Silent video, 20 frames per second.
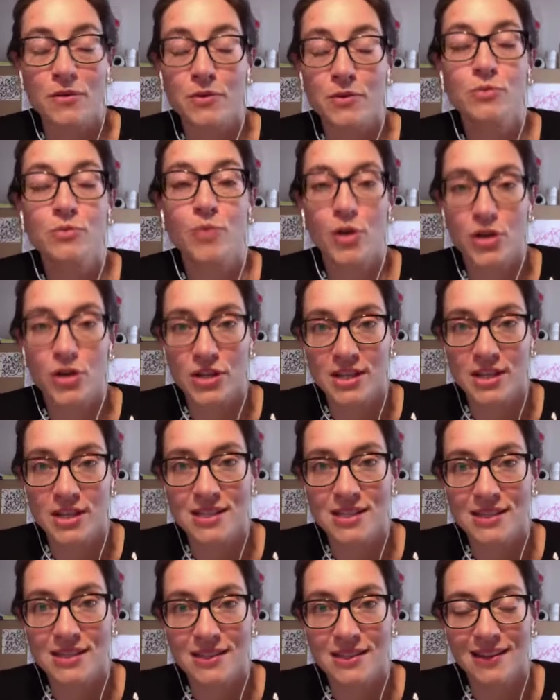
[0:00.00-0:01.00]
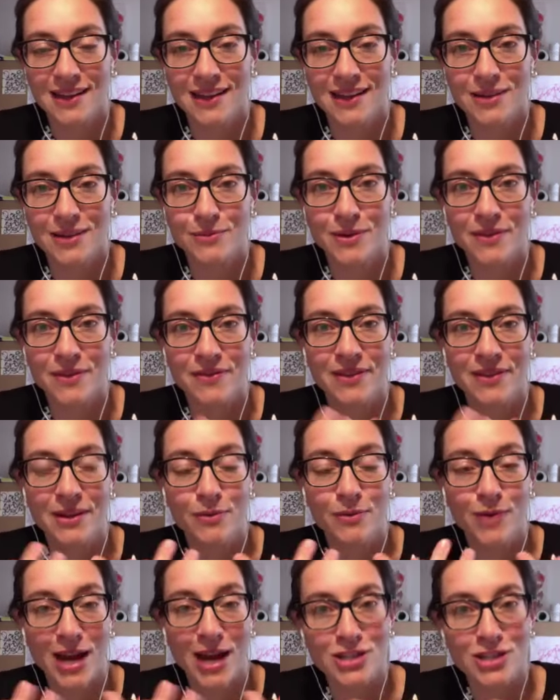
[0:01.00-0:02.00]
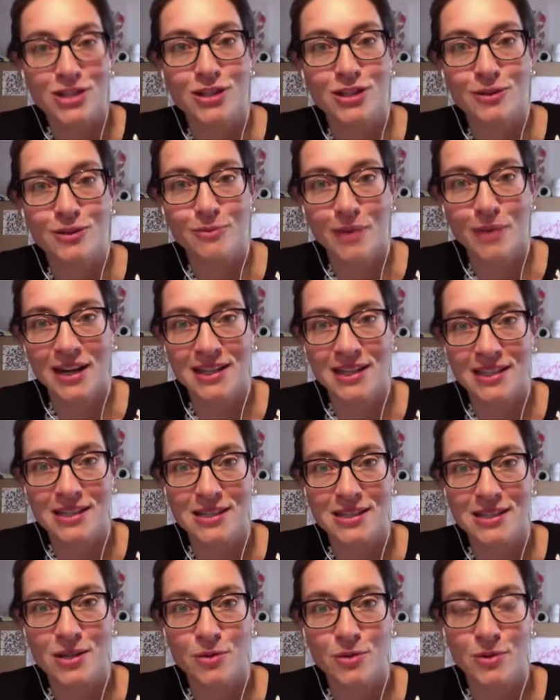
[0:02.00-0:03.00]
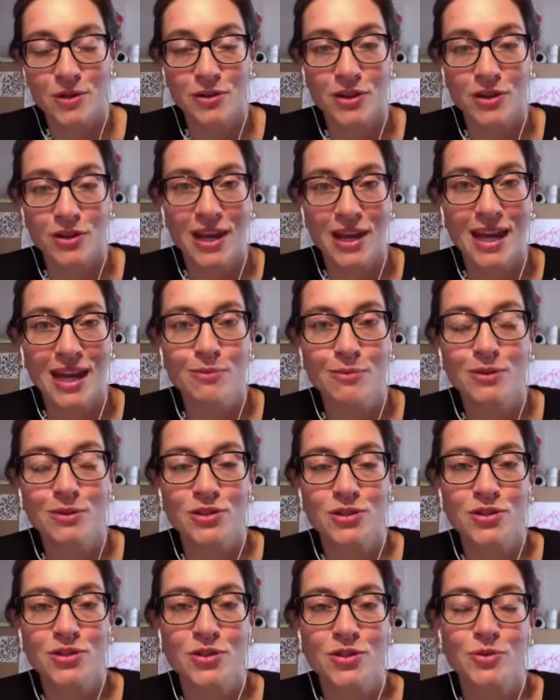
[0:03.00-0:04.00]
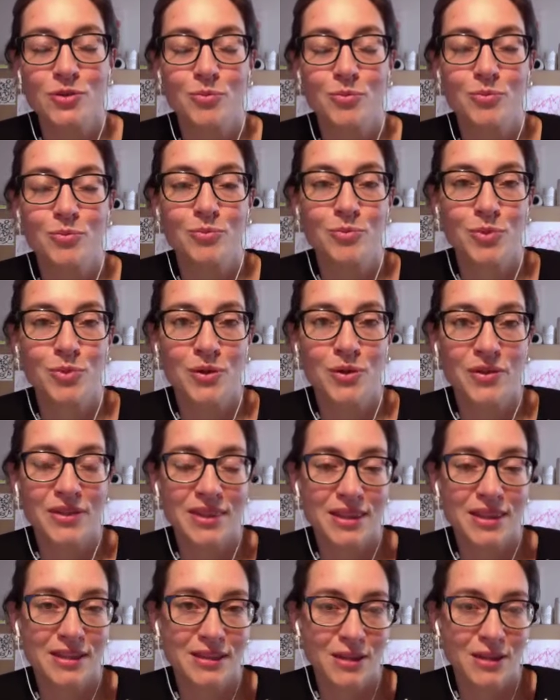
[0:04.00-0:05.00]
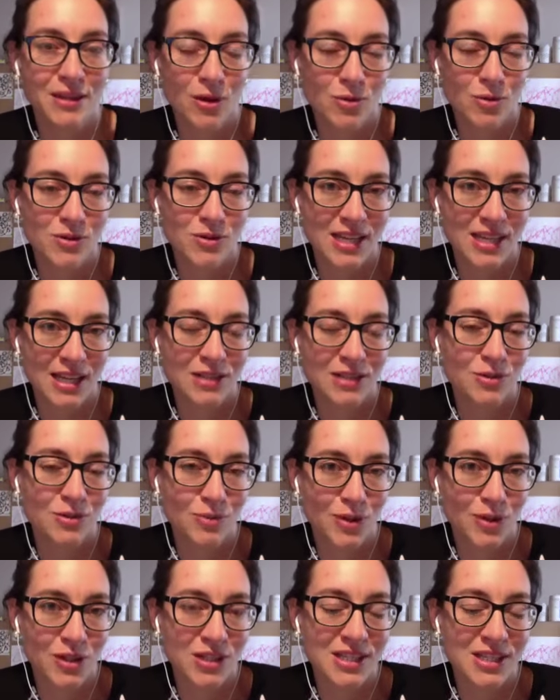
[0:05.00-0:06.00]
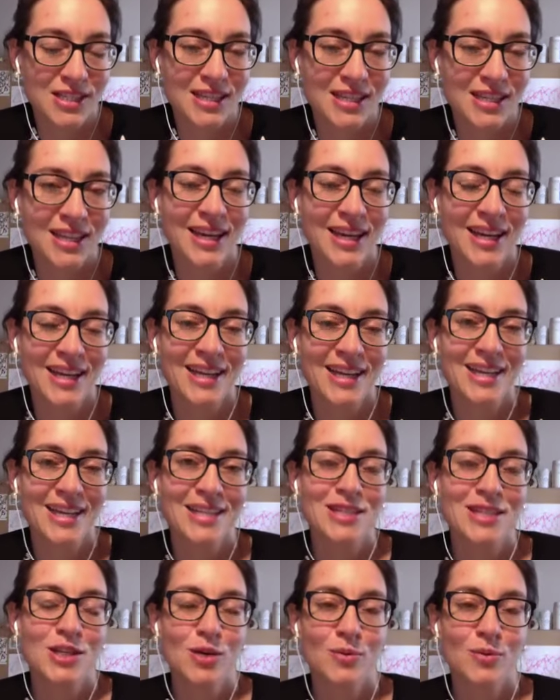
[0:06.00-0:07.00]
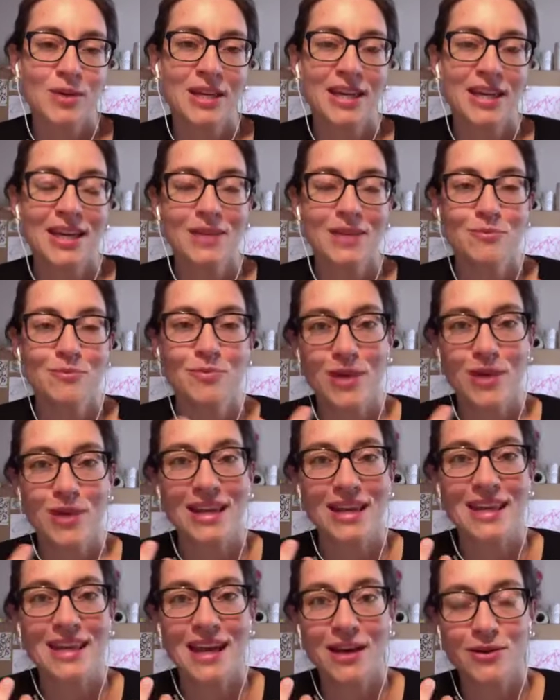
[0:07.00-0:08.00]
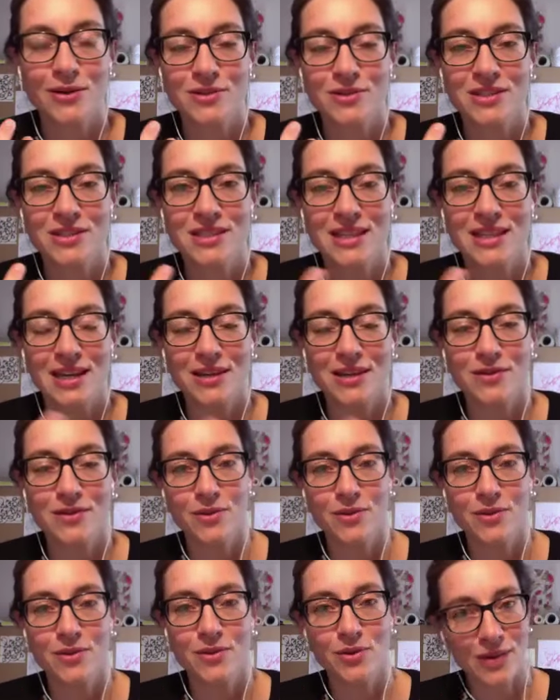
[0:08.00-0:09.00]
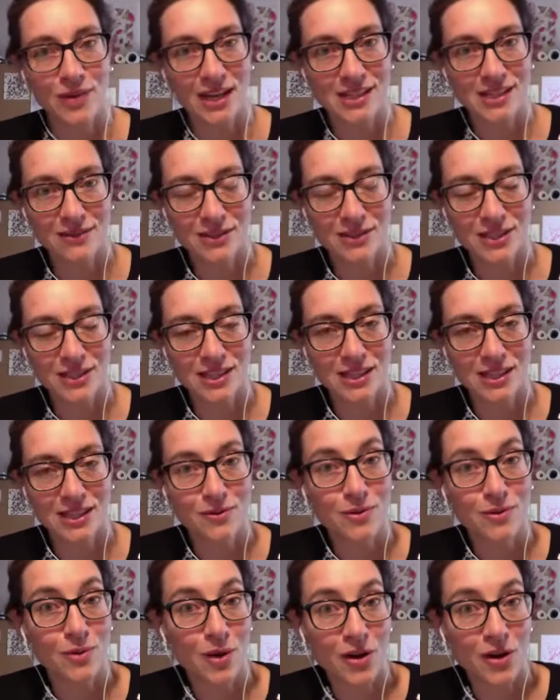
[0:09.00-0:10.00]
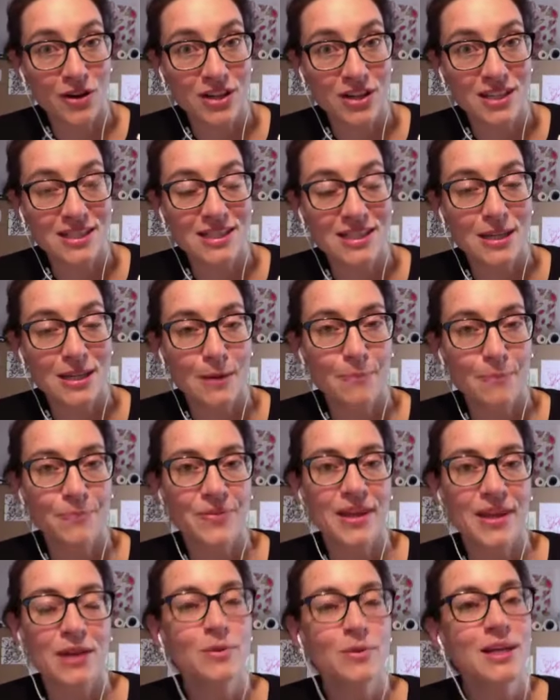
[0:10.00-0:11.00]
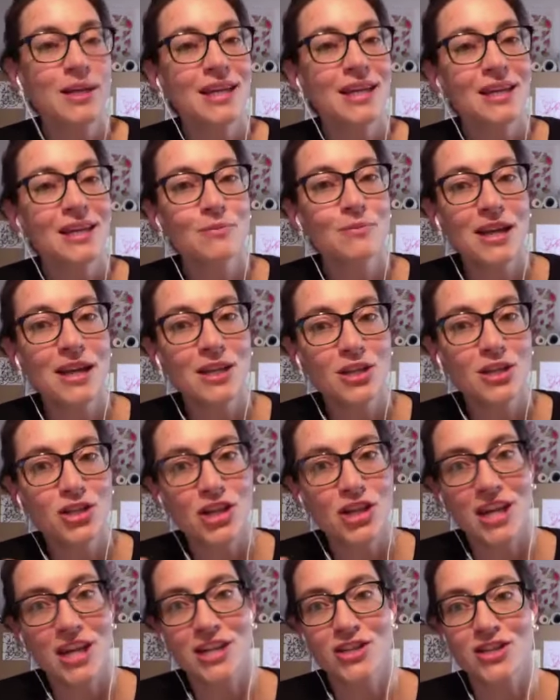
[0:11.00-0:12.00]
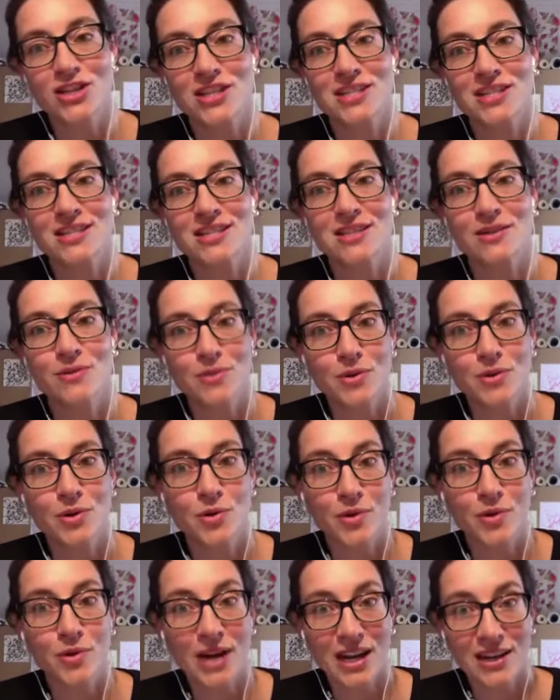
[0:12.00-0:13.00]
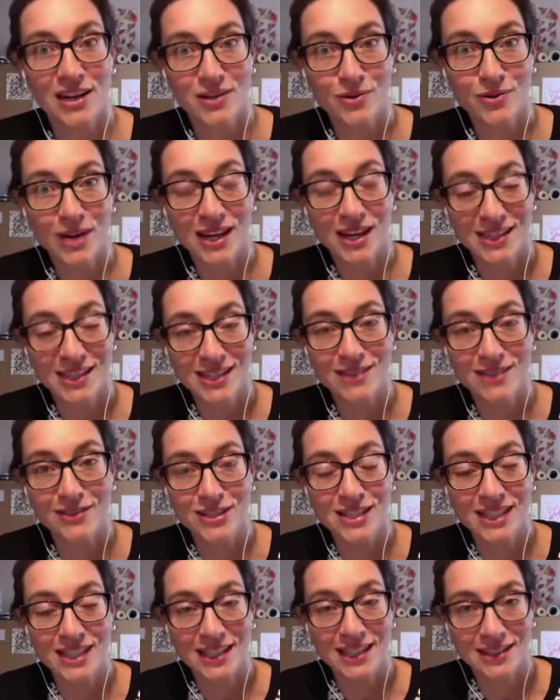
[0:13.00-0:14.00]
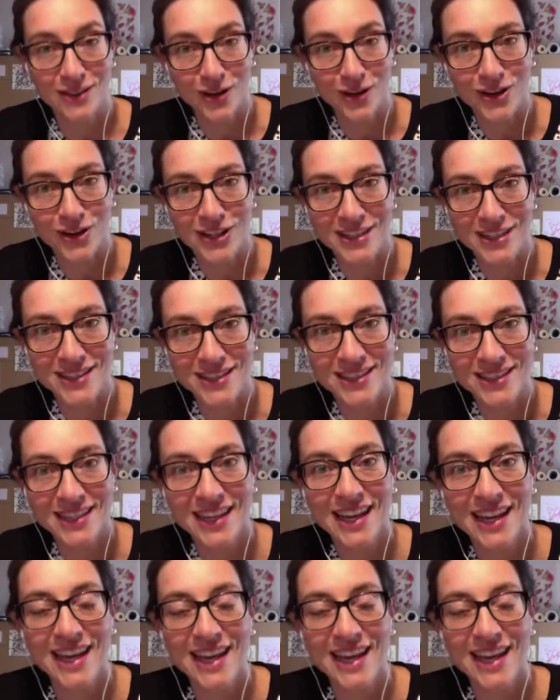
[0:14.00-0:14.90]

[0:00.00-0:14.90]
through words, like with the rational mind. So we're not able to put those into words. So we can bring it out through creativity, through art, and we can make changes through creativity and art.